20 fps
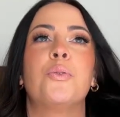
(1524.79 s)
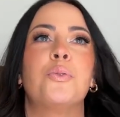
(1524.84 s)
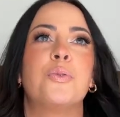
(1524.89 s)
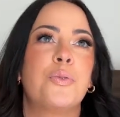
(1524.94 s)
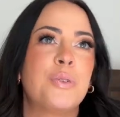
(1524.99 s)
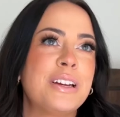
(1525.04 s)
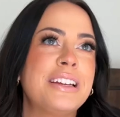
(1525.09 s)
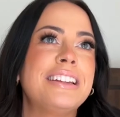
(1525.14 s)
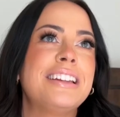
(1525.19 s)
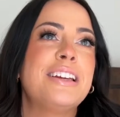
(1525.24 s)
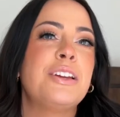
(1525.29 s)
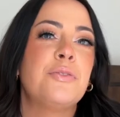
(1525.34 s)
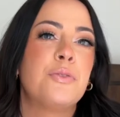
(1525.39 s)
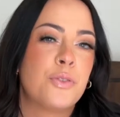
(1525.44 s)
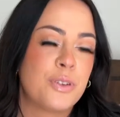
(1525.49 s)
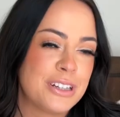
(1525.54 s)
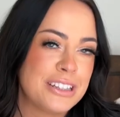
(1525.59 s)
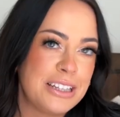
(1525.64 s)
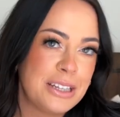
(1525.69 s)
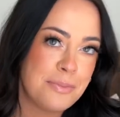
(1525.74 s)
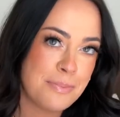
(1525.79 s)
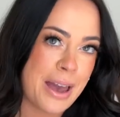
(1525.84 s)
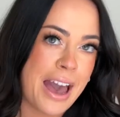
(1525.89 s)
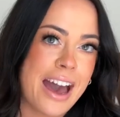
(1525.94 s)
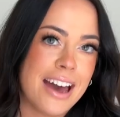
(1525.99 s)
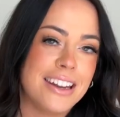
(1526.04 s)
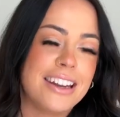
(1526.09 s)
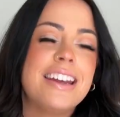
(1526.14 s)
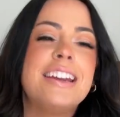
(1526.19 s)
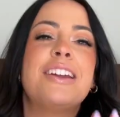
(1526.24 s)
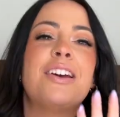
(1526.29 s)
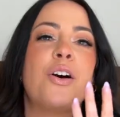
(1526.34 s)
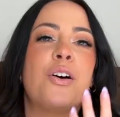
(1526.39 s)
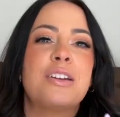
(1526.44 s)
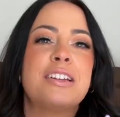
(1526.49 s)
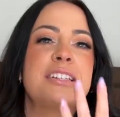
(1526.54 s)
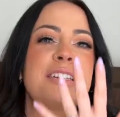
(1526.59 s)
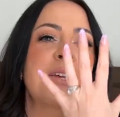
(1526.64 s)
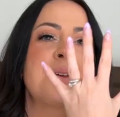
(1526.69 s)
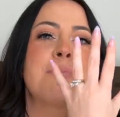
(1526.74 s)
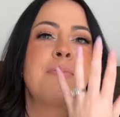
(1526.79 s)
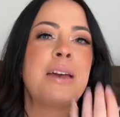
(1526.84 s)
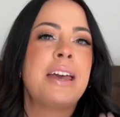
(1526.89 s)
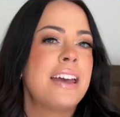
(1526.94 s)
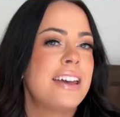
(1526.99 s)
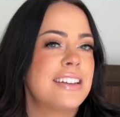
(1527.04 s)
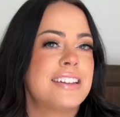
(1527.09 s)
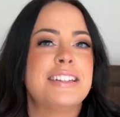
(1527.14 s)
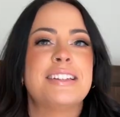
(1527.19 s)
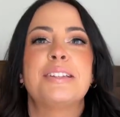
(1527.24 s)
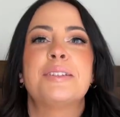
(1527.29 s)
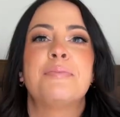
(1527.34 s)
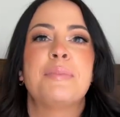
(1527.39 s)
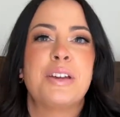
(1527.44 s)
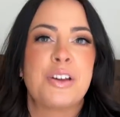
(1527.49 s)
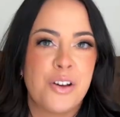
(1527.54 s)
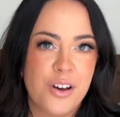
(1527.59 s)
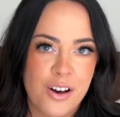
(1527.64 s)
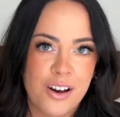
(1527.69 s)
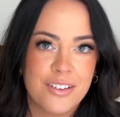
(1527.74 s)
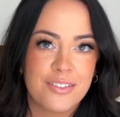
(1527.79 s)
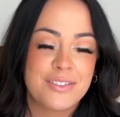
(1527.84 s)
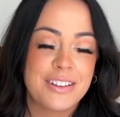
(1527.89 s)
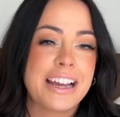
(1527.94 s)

really, really bad. And it honestly pisses me off.